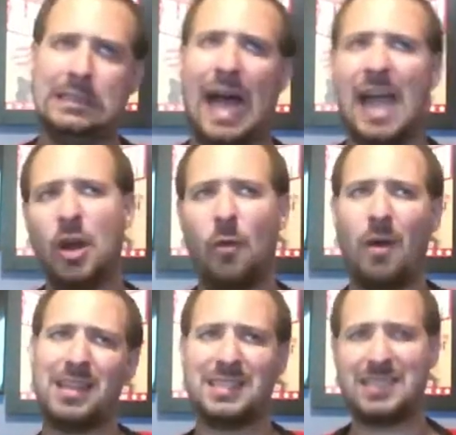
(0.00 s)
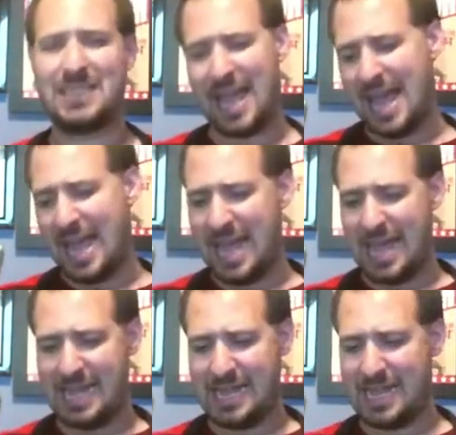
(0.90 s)
I don't want to
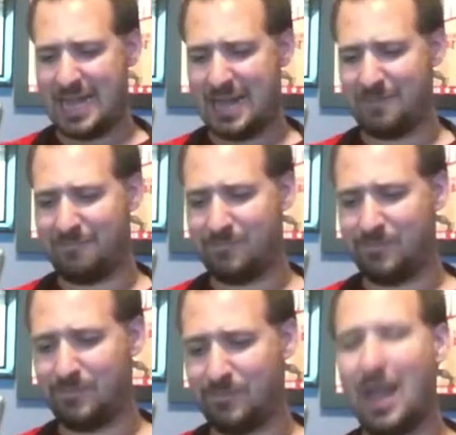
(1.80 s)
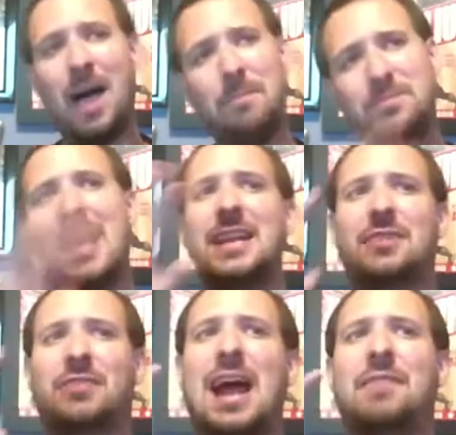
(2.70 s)
say updated
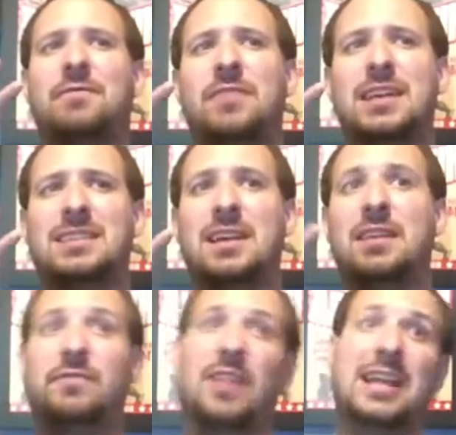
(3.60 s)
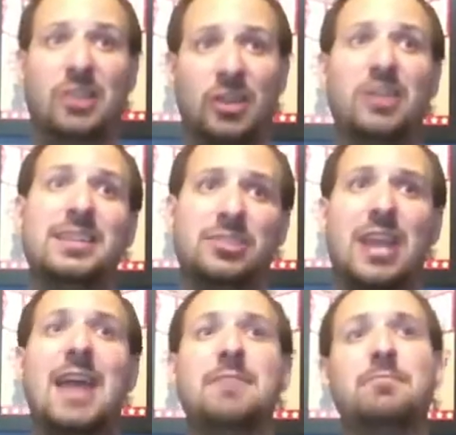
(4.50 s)
graphics of, like, current
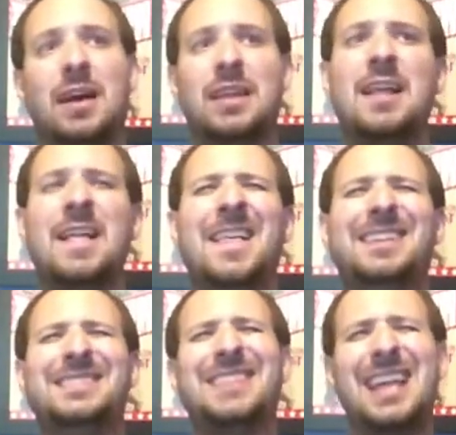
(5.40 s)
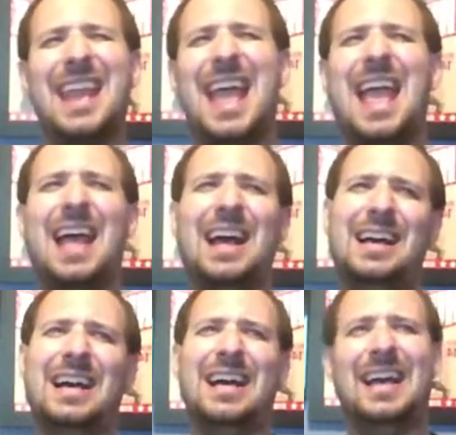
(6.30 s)
gen, but like an
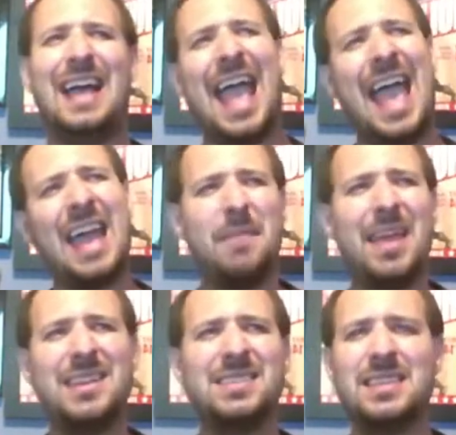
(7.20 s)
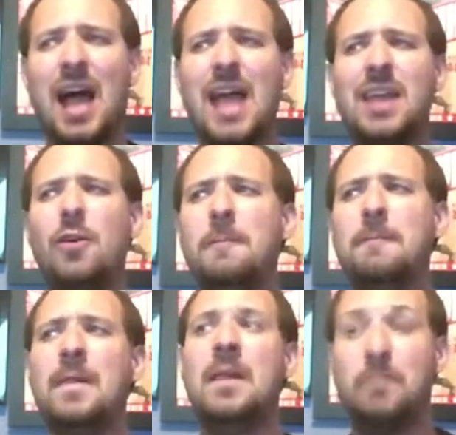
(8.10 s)
animated style.
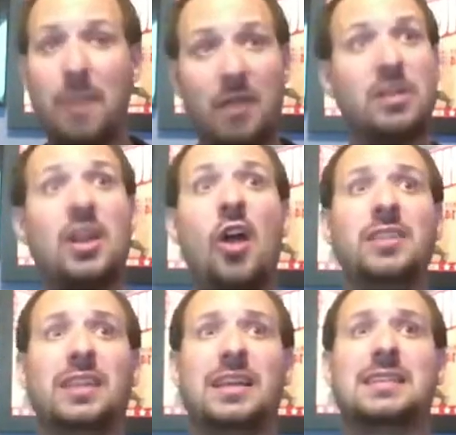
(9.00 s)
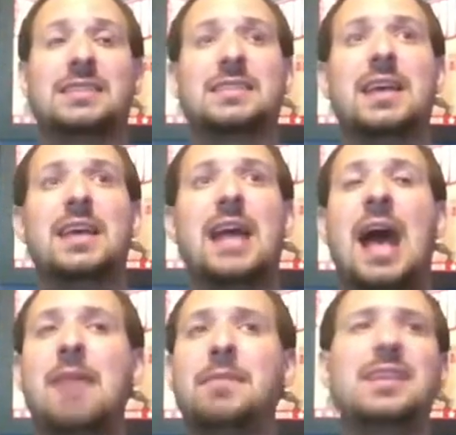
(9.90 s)
But regardless,
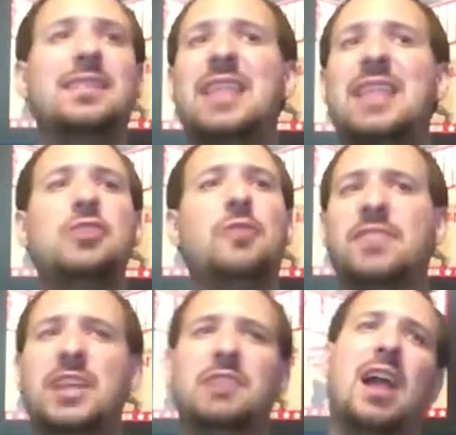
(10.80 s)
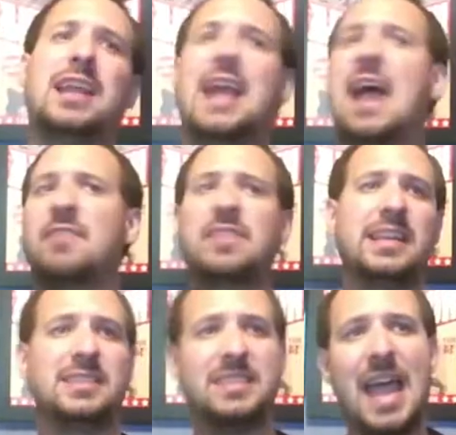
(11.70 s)
I mean, they do everything right.
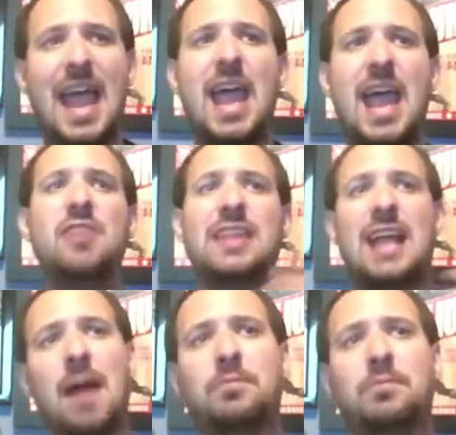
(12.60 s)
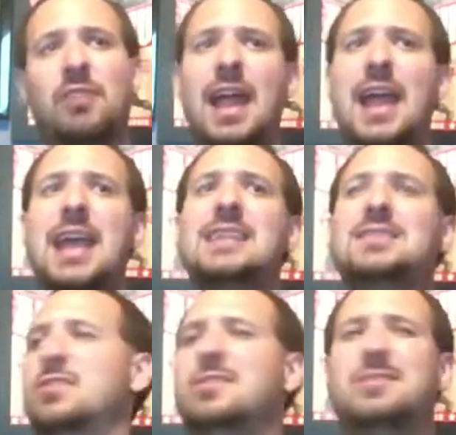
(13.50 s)
Everything's there. The upgrades
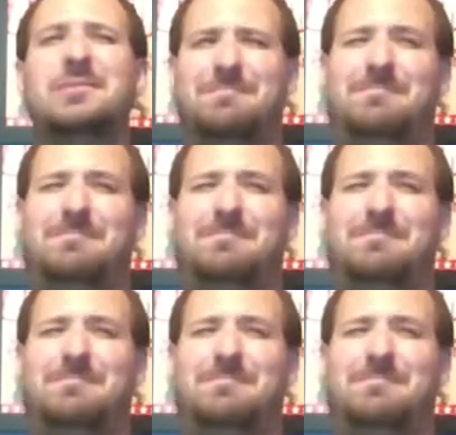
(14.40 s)
are